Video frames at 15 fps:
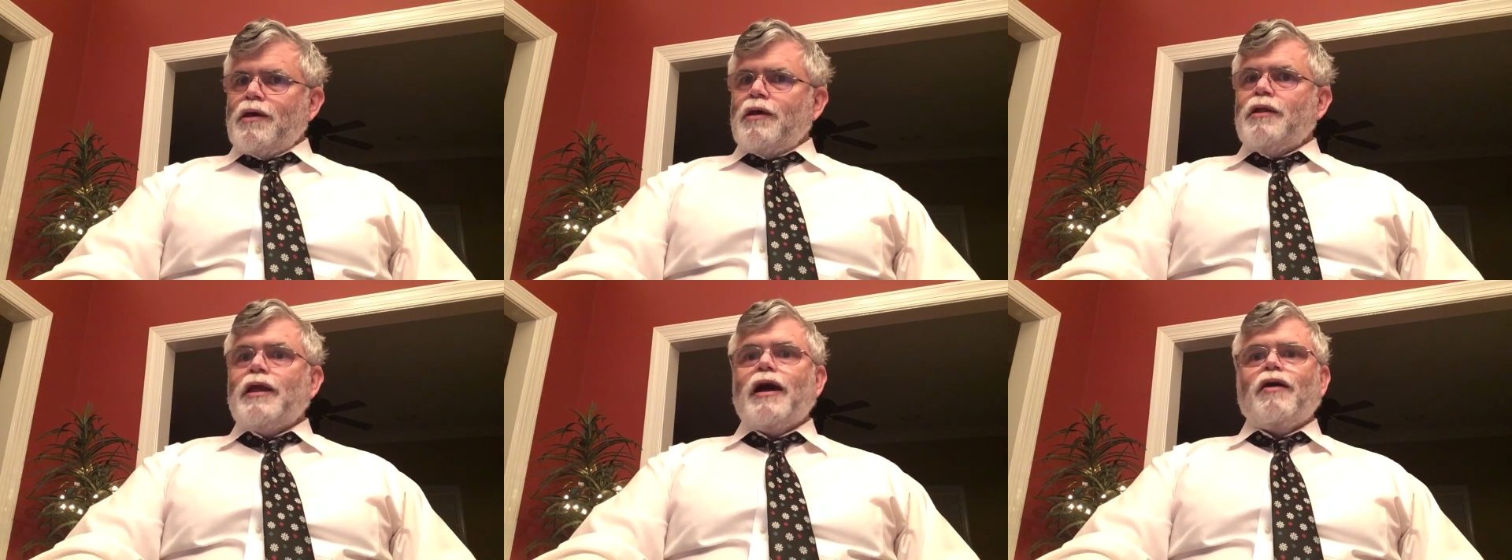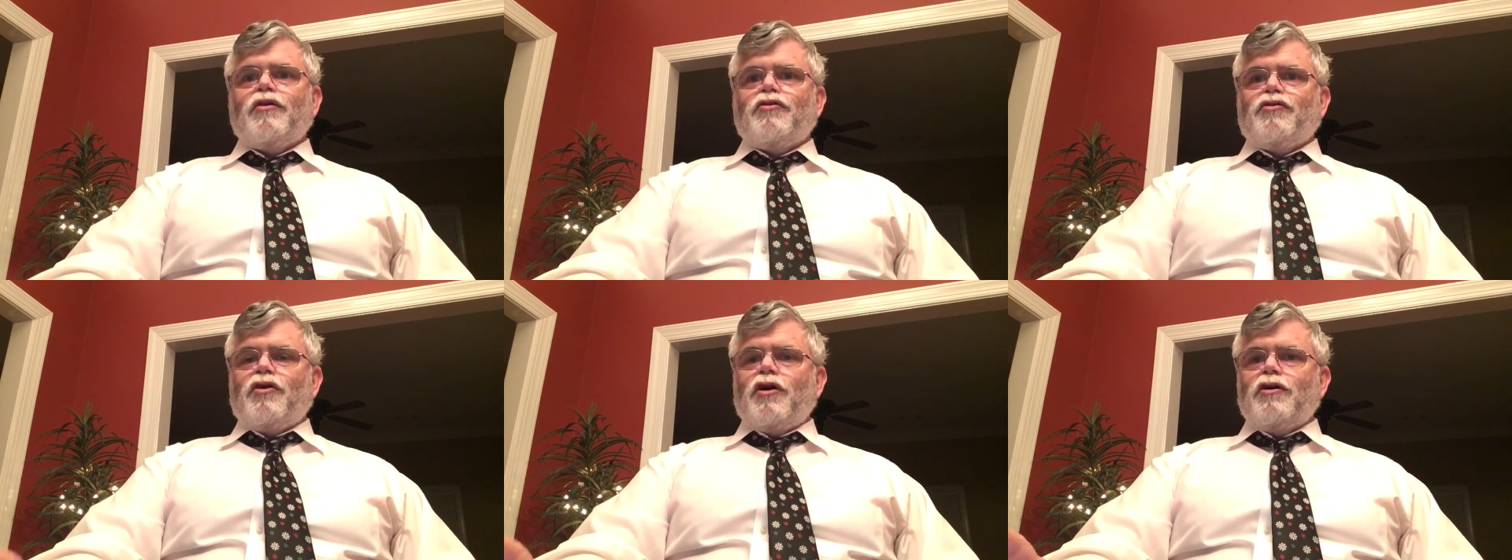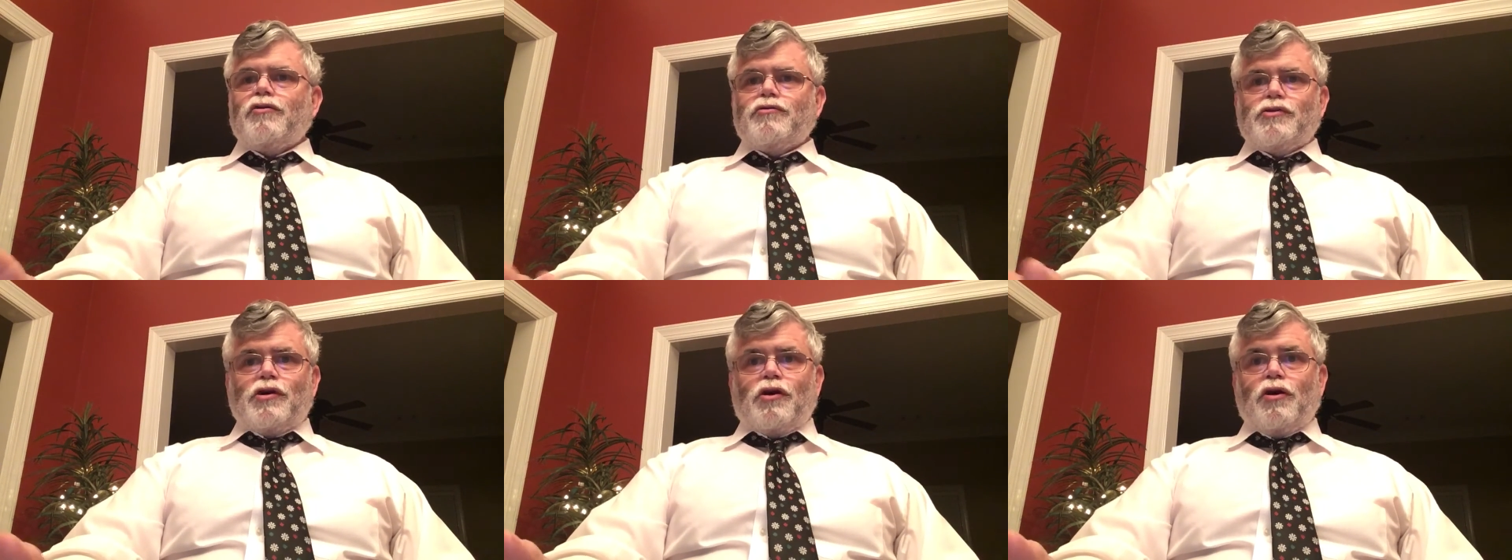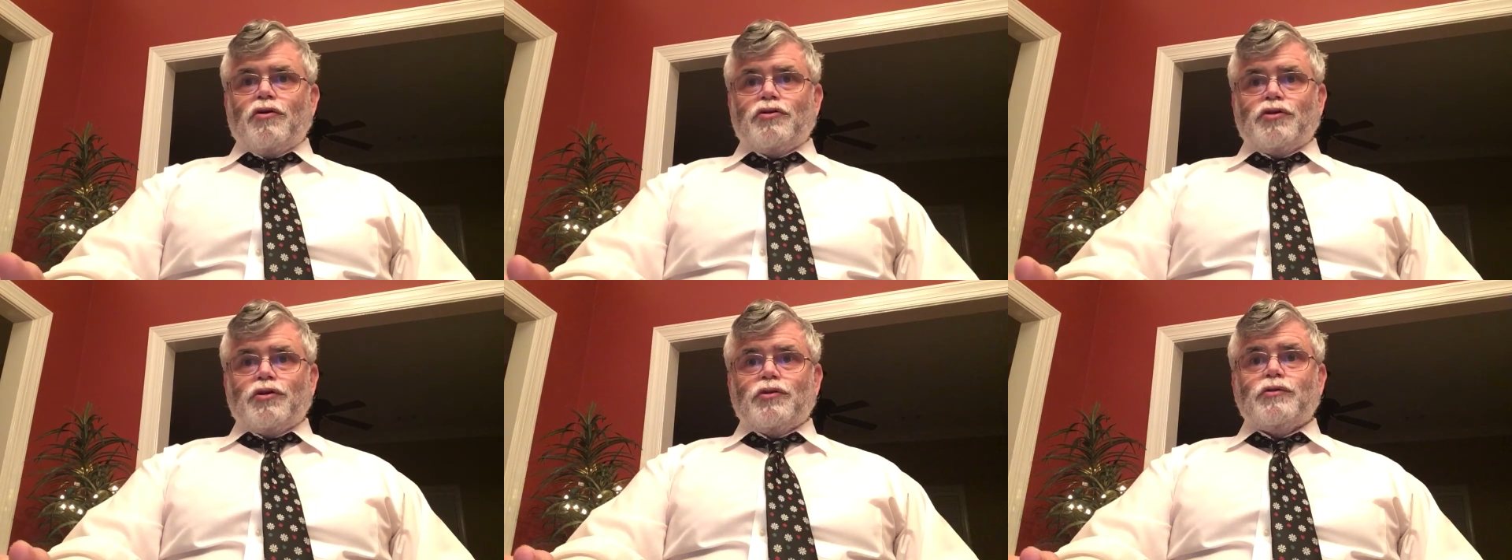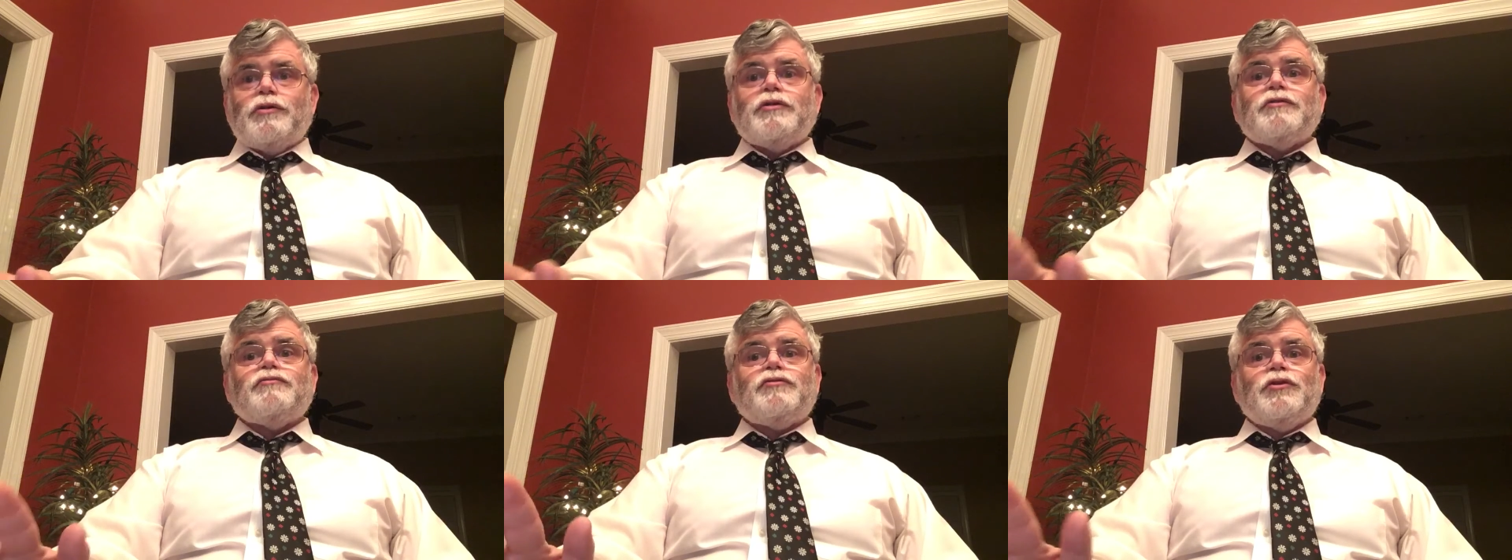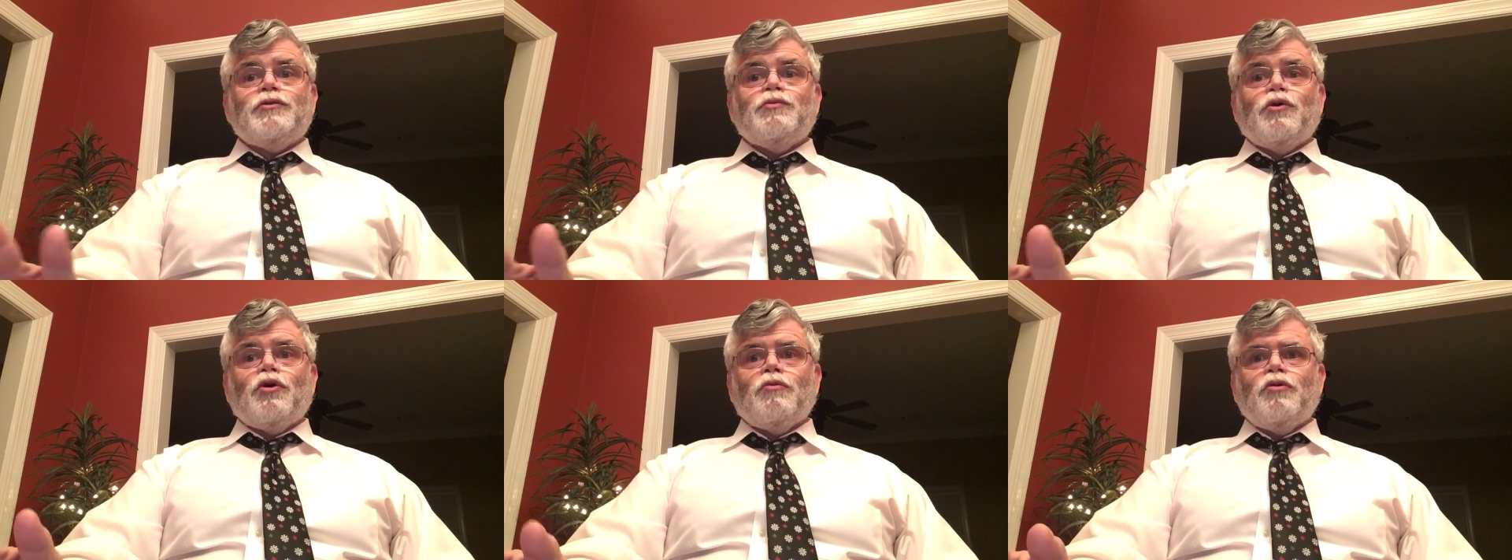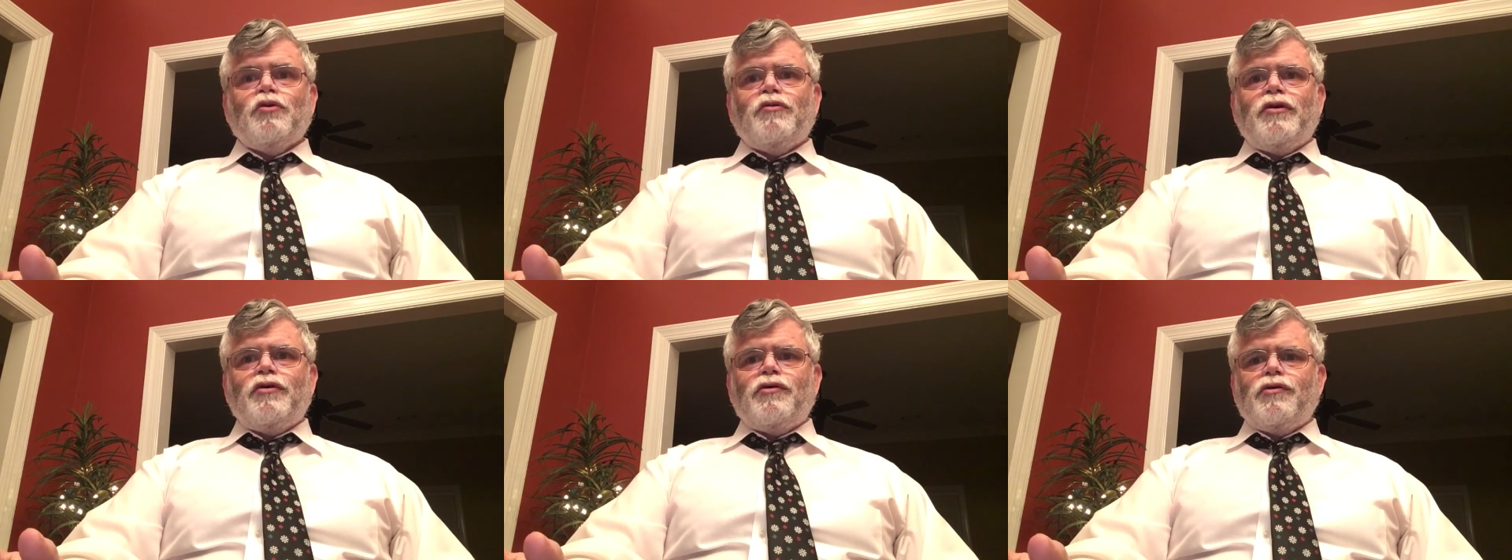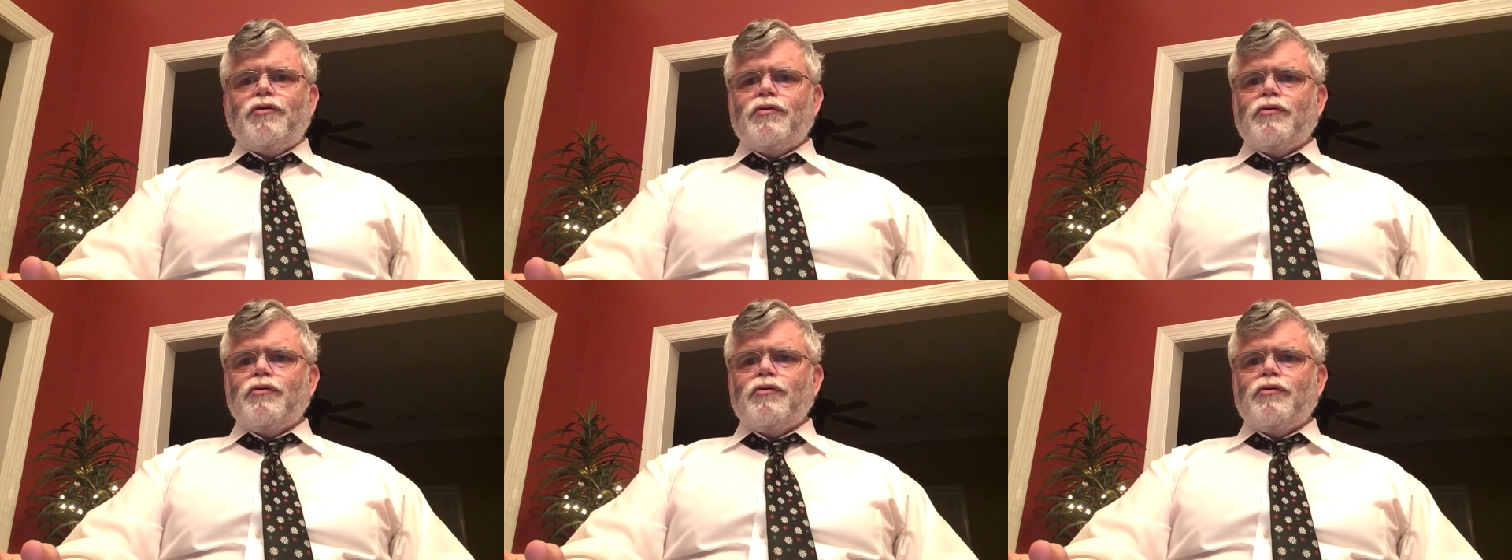Now, the song was also in a few more movies